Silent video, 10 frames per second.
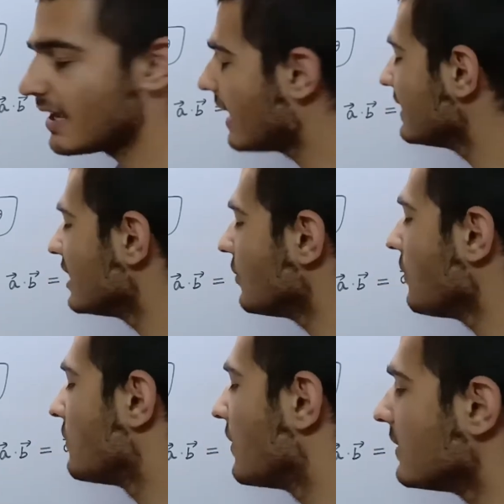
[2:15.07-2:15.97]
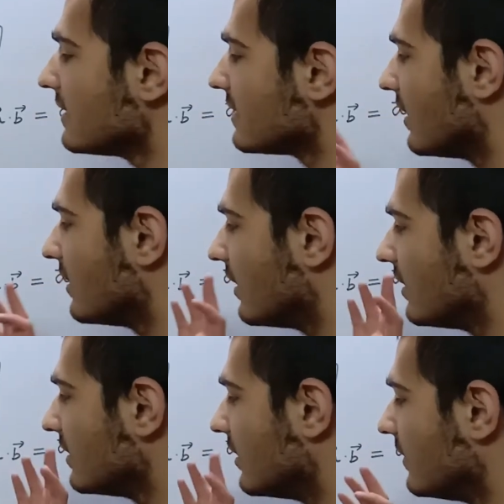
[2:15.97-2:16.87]
and that's why we've given us
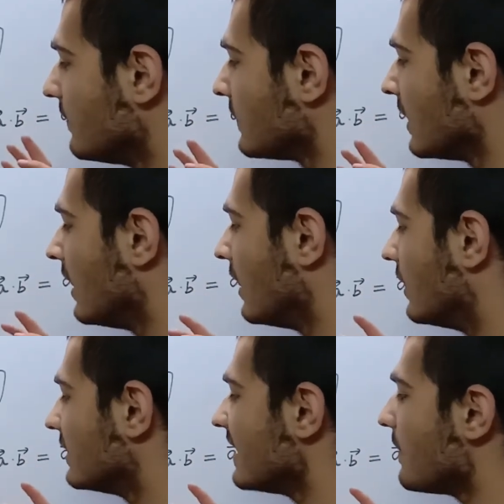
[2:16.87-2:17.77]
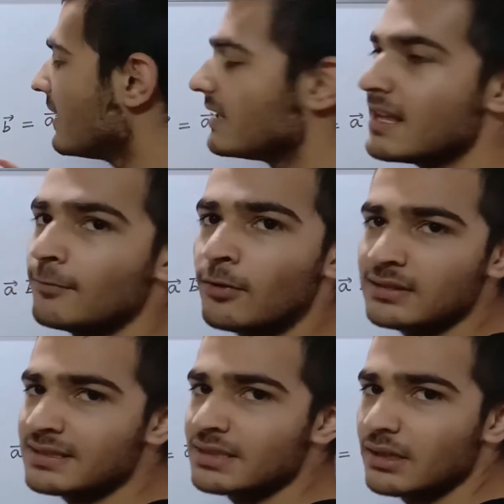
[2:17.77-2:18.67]
a separate name for this